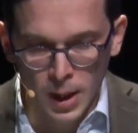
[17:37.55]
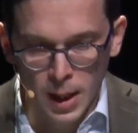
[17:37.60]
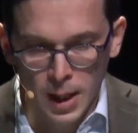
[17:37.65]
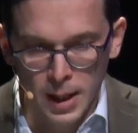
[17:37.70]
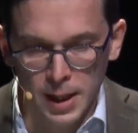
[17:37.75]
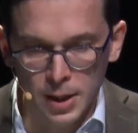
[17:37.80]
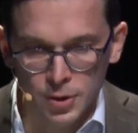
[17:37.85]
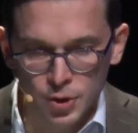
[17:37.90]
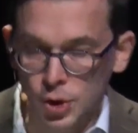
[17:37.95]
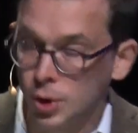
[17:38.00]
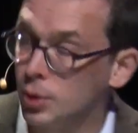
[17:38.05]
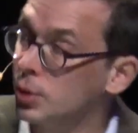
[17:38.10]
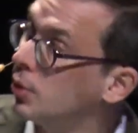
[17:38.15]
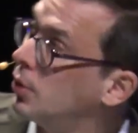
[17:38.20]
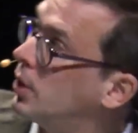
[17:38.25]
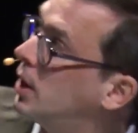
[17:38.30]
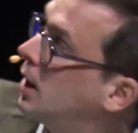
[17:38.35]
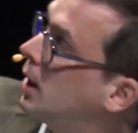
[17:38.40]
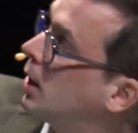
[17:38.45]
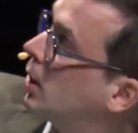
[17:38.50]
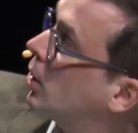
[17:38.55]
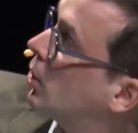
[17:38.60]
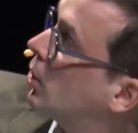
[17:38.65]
And I show you here a